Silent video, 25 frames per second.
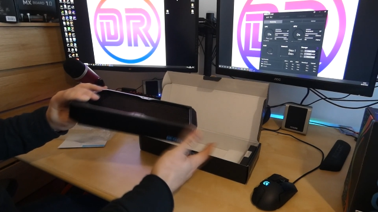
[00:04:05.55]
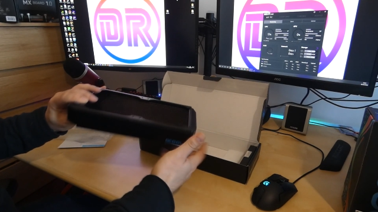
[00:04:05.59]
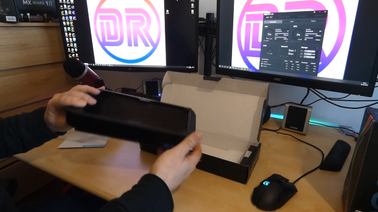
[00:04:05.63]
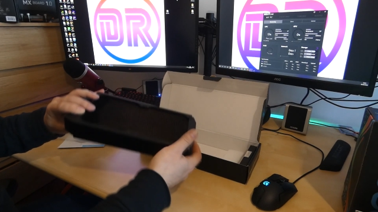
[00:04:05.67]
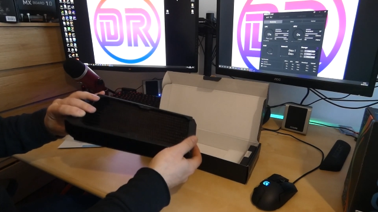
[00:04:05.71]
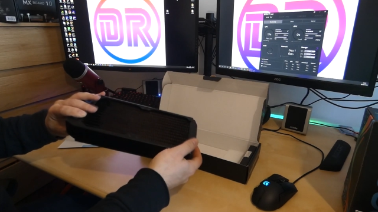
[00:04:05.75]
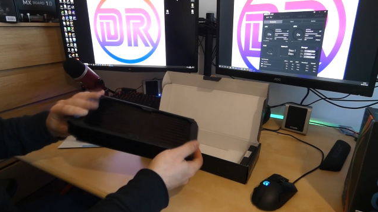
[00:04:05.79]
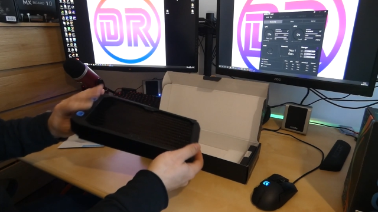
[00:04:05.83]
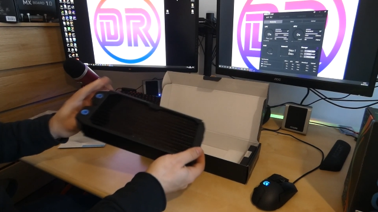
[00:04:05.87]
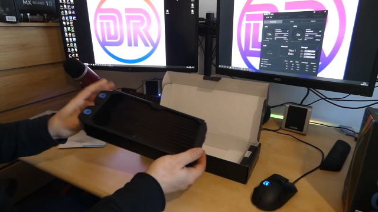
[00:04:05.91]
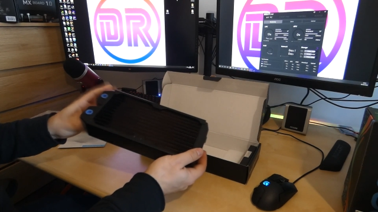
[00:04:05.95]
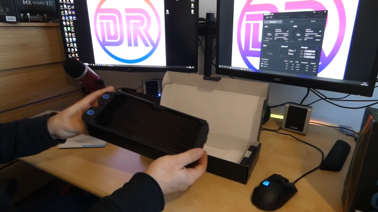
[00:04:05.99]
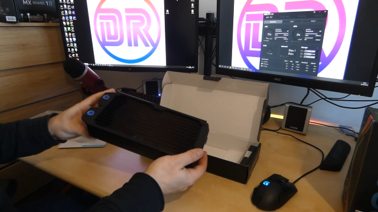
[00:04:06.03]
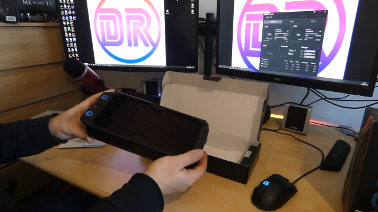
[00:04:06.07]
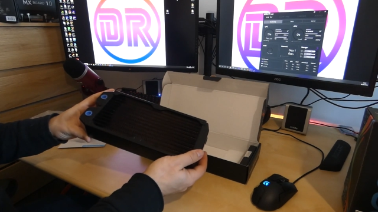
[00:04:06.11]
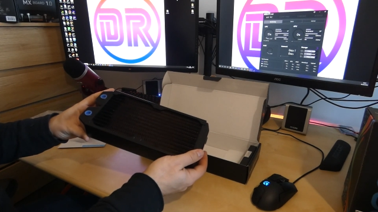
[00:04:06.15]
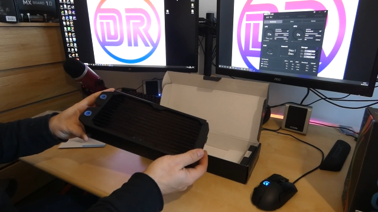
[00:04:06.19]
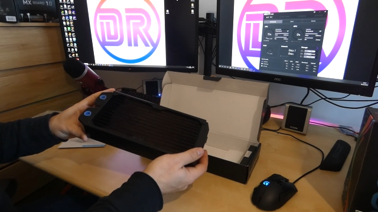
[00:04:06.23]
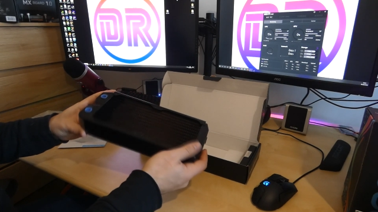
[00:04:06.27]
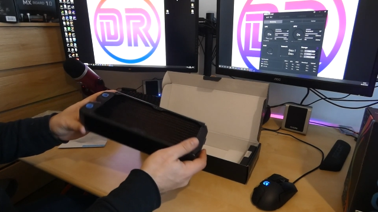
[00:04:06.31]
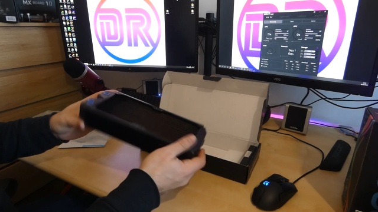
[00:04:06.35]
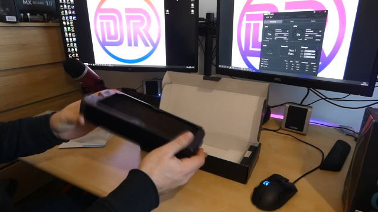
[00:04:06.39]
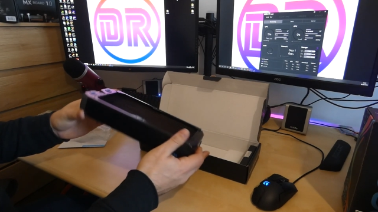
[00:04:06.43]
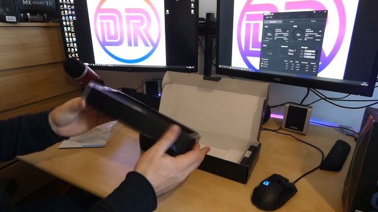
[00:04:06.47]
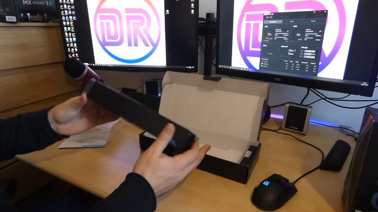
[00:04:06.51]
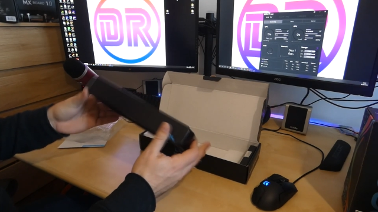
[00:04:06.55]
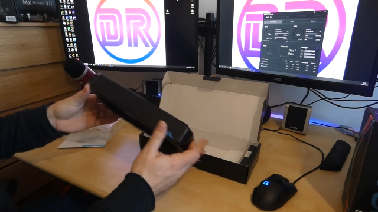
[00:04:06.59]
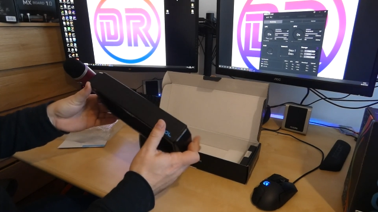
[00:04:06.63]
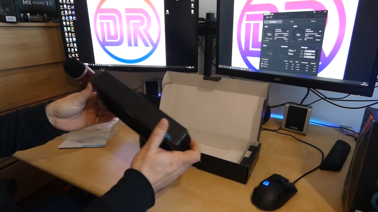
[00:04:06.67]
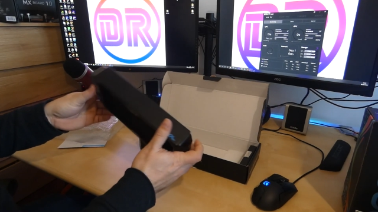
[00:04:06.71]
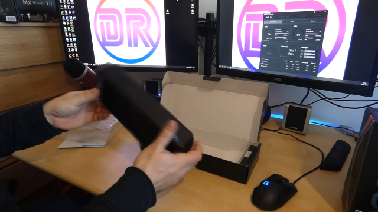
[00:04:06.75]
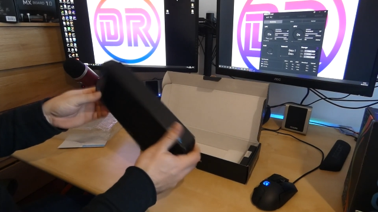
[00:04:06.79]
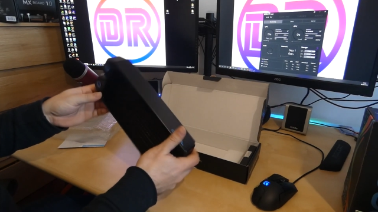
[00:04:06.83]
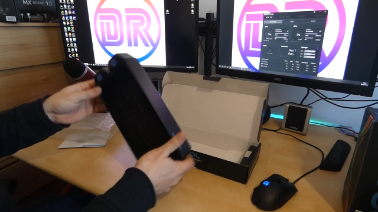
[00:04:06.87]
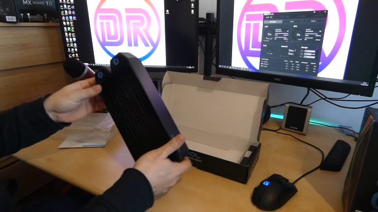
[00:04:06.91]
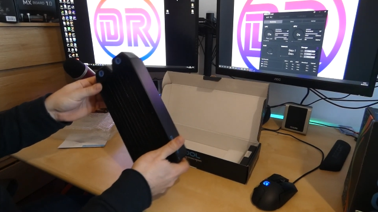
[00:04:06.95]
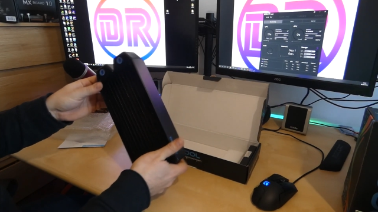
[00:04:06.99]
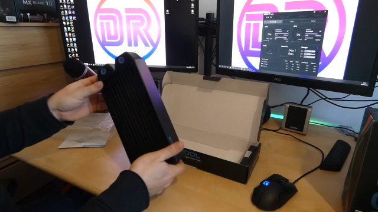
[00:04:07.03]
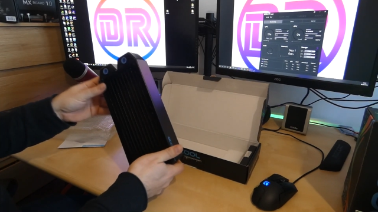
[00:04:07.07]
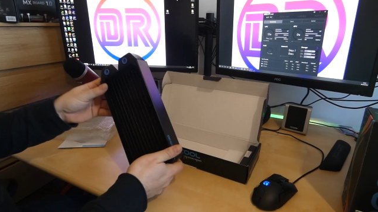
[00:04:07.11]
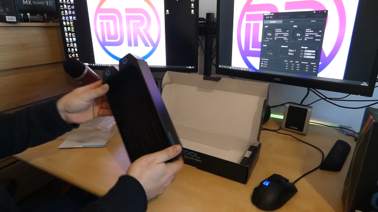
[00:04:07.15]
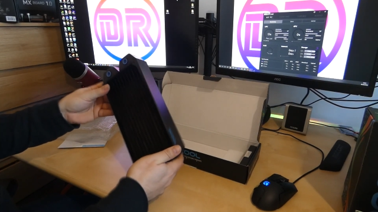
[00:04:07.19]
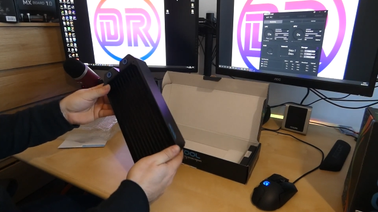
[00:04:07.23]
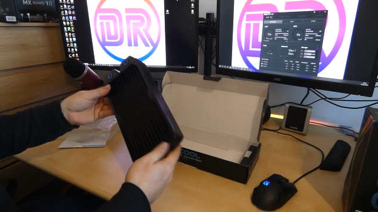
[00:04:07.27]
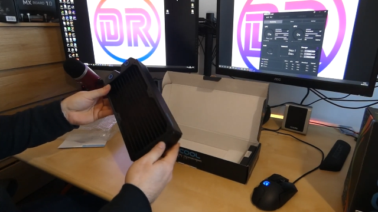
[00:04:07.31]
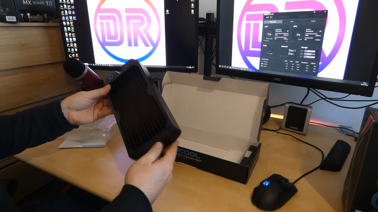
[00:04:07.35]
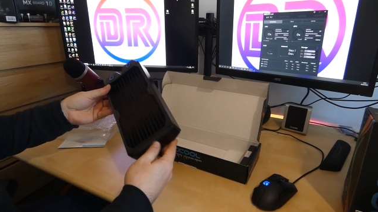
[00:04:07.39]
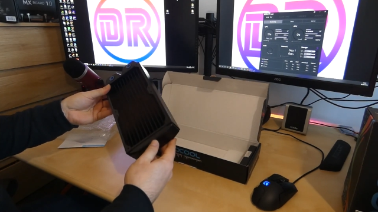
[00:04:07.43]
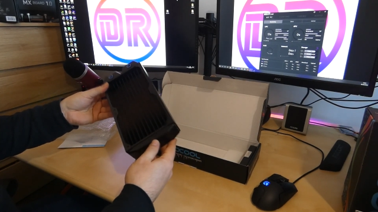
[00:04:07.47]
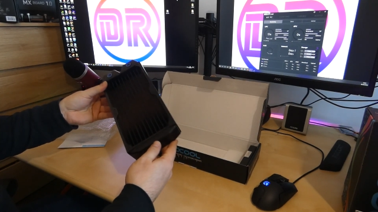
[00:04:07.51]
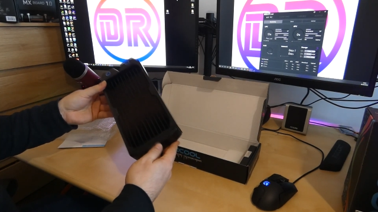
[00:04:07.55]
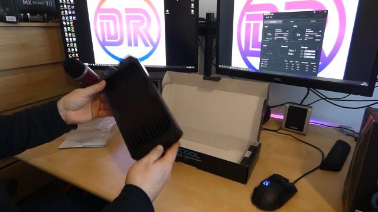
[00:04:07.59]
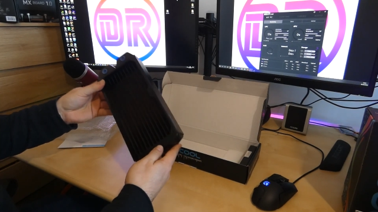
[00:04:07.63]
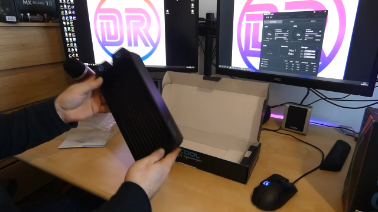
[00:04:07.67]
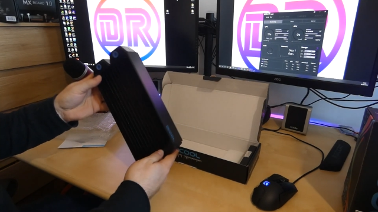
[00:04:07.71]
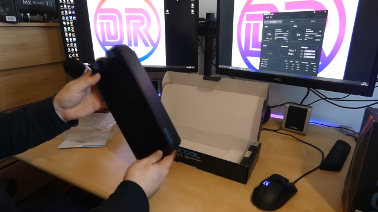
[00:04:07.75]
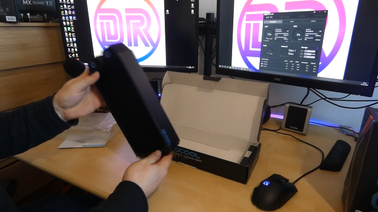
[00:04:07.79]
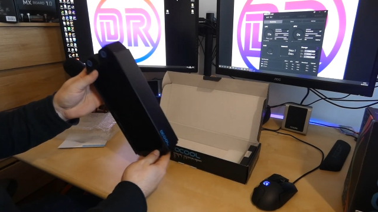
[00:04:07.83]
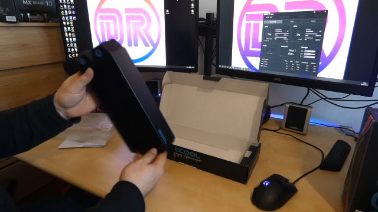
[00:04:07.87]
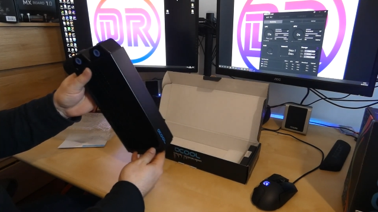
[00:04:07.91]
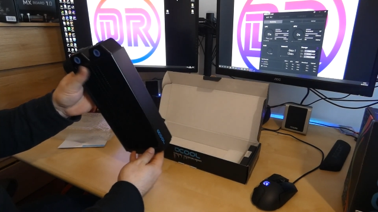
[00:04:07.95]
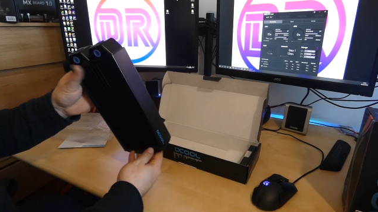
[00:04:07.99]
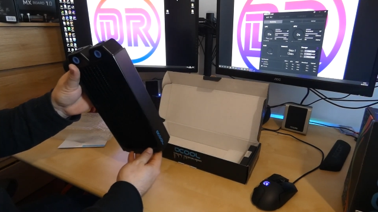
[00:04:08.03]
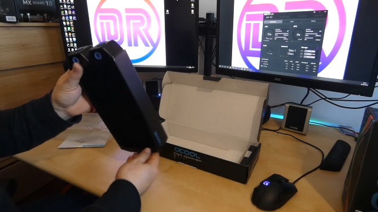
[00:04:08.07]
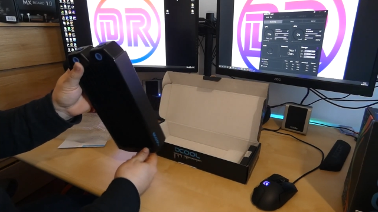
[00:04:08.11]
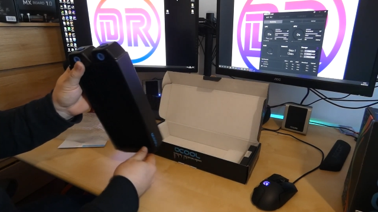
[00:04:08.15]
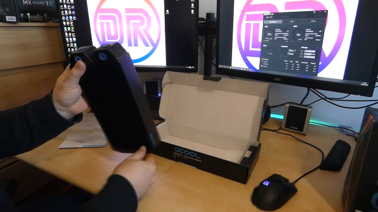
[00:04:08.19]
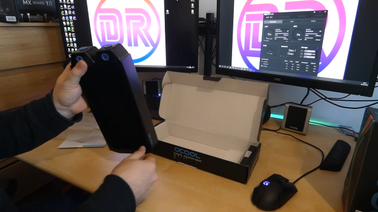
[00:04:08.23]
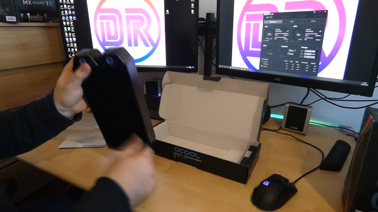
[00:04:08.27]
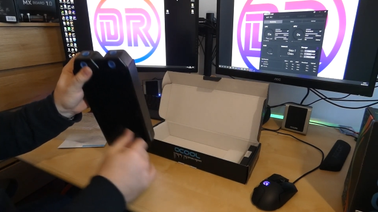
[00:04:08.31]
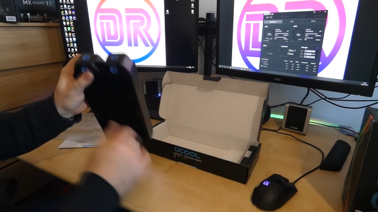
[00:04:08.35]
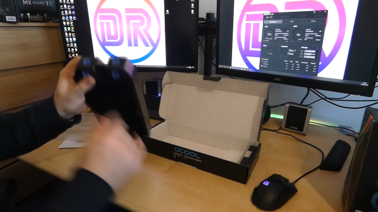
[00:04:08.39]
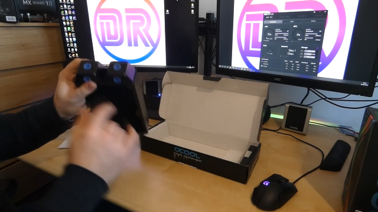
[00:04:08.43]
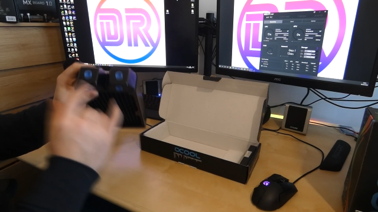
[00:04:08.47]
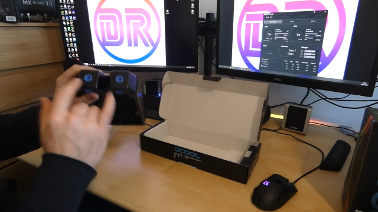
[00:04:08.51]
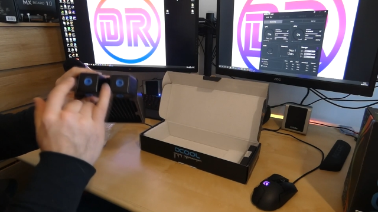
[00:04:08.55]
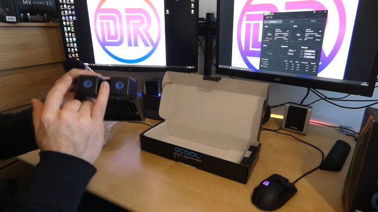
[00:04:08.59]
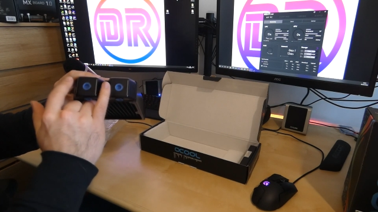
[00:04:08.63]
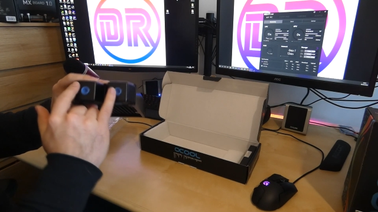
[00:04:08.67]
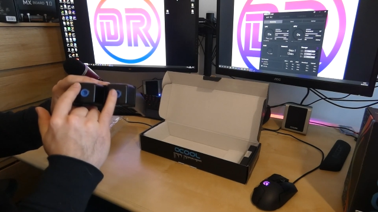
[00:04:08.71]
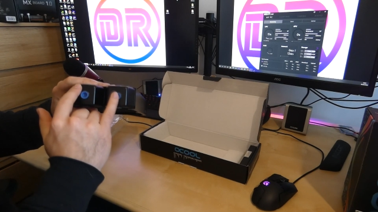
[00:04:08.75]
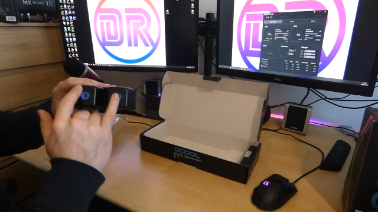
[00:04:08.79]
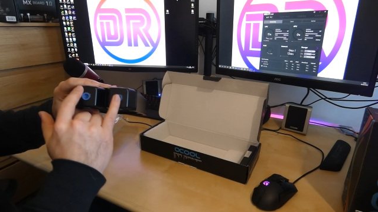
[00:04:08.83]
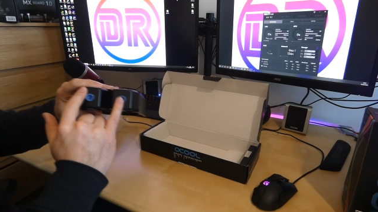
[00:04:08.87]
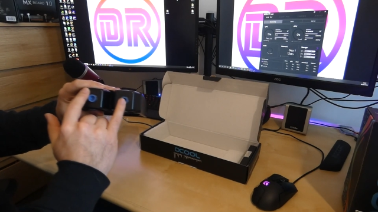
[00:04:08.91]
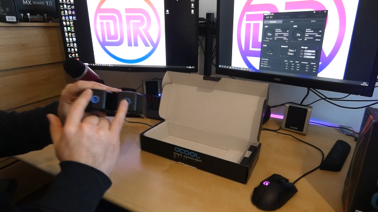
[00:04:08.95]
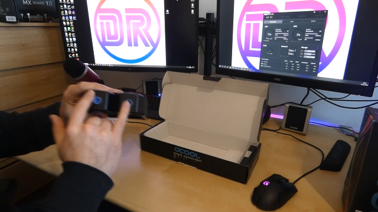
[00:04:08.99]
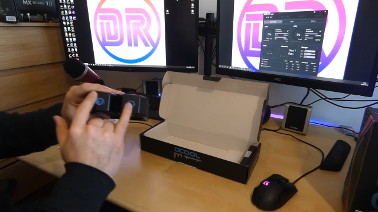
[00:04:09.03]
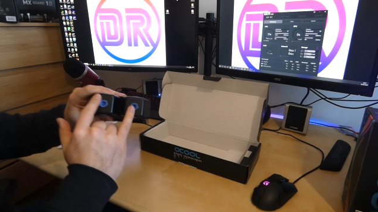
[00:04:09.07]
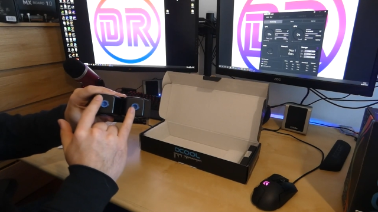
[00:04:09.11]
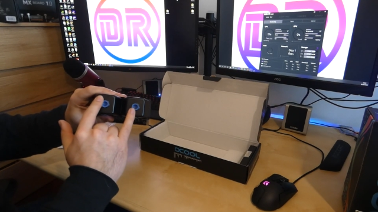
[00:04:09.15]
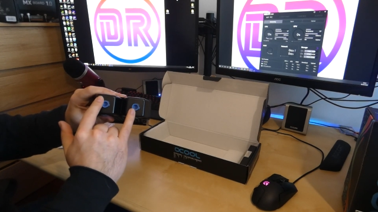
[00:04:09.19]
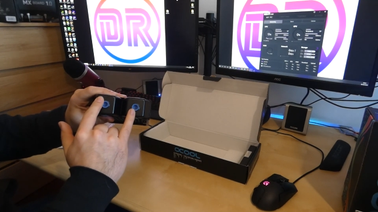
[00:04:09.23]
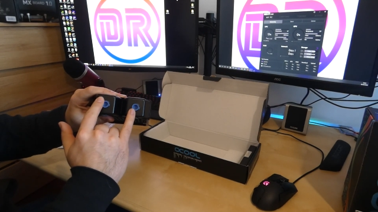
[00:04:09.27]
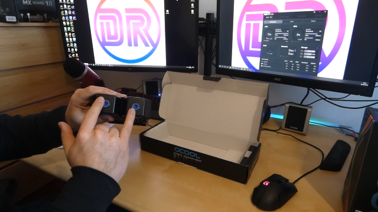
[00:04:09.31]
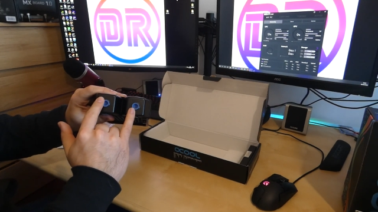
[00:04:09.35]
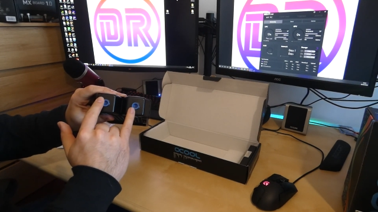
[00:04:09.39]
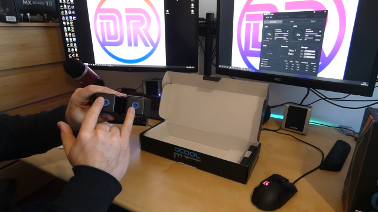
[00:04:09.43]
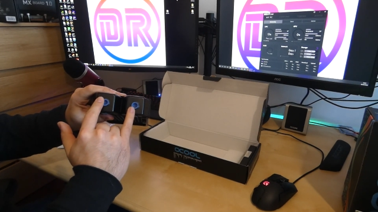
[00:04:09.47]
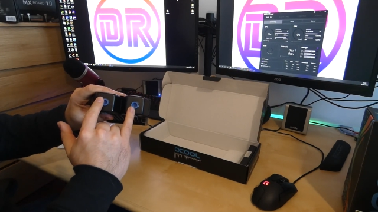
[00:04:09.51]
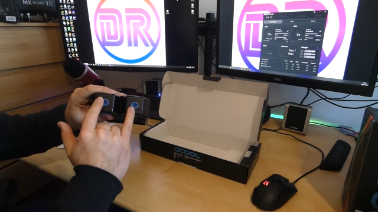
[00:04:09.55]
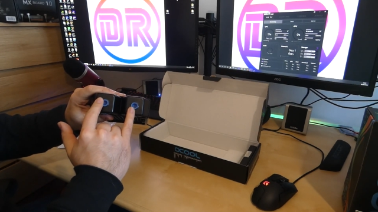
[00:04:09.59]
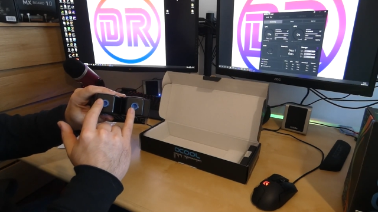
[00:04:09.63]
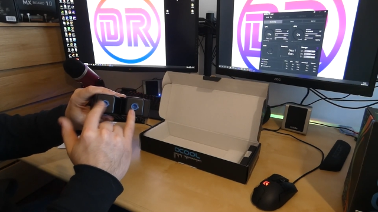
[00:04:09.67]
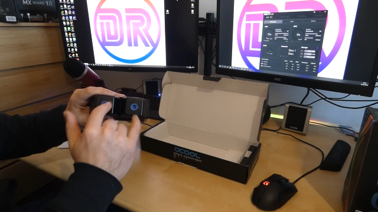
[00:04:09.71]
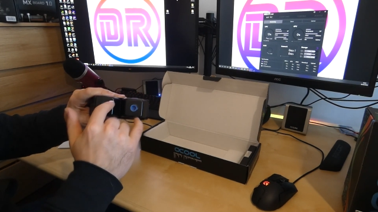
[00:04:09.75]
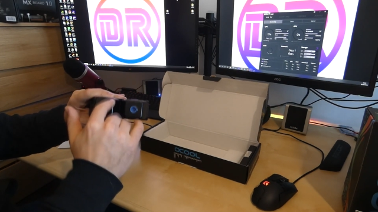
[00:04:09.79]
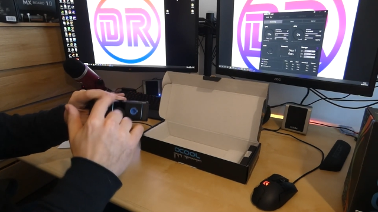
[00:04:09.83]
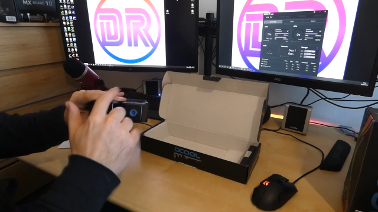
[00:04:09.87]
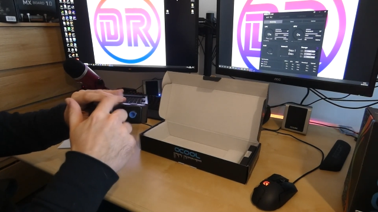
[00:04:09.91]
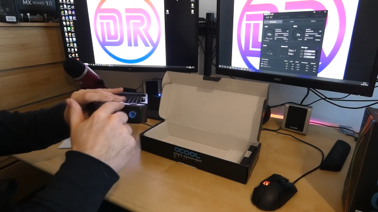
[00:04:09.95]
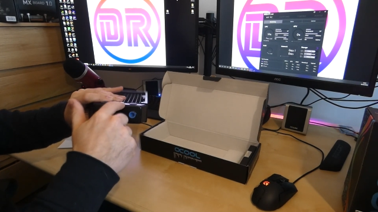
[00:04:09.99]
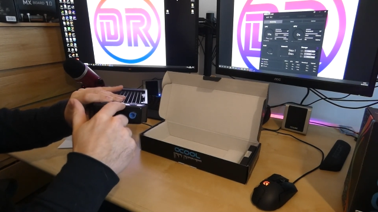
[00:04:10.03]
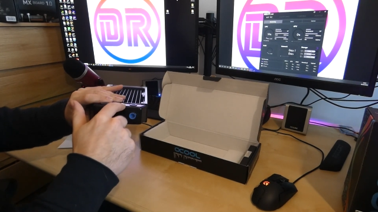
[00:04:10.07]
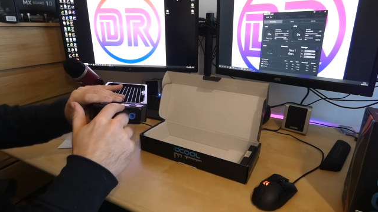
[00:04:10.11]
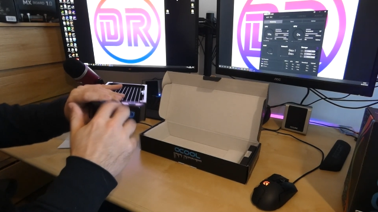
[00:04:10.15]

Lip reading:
[unreadable: no face in view]